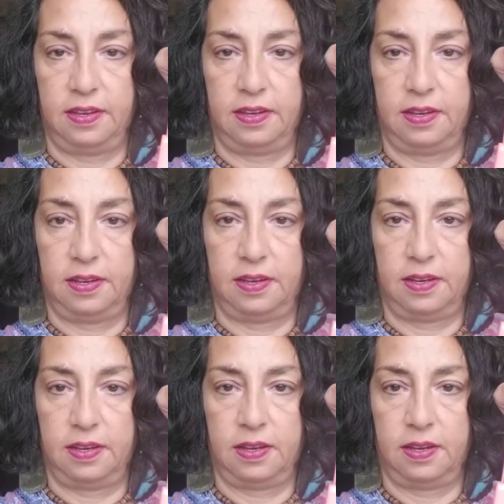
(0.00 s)

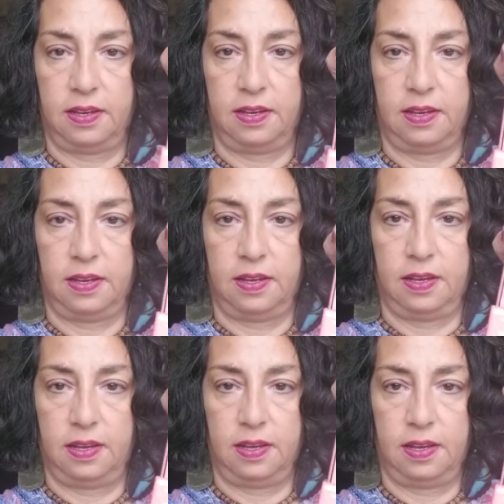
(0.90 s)

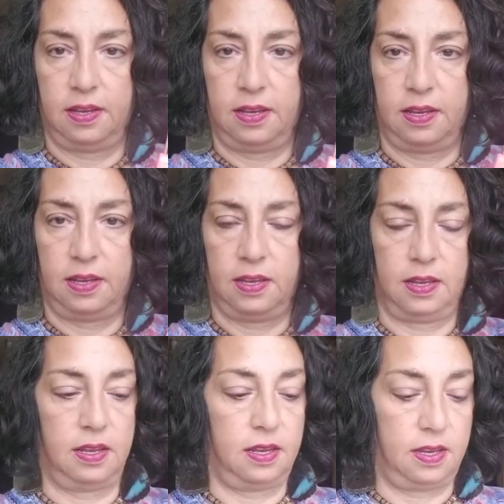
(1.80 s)

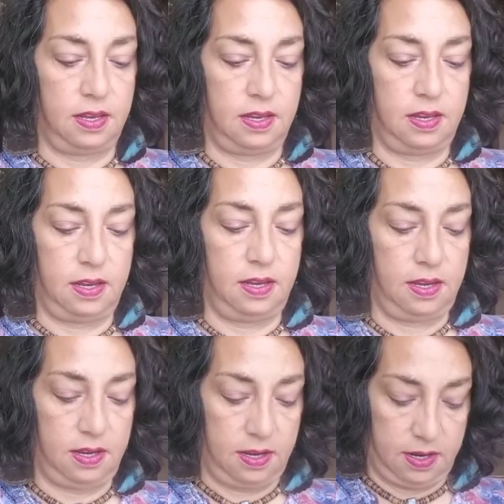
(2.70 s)

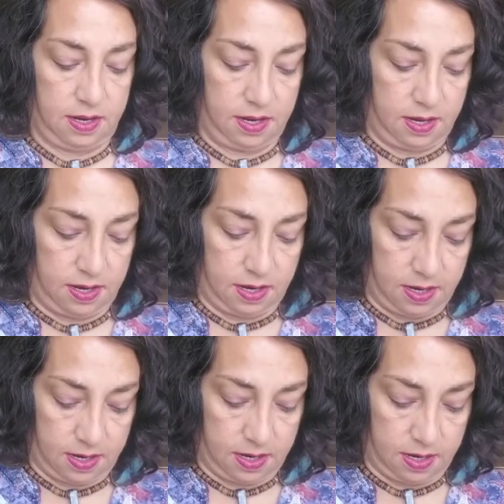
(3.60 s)

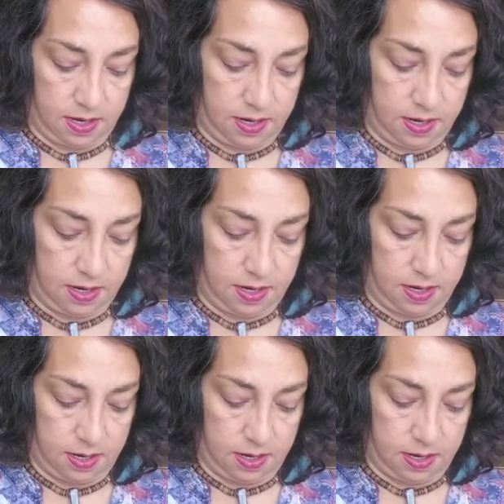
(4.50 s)
Nothing is said.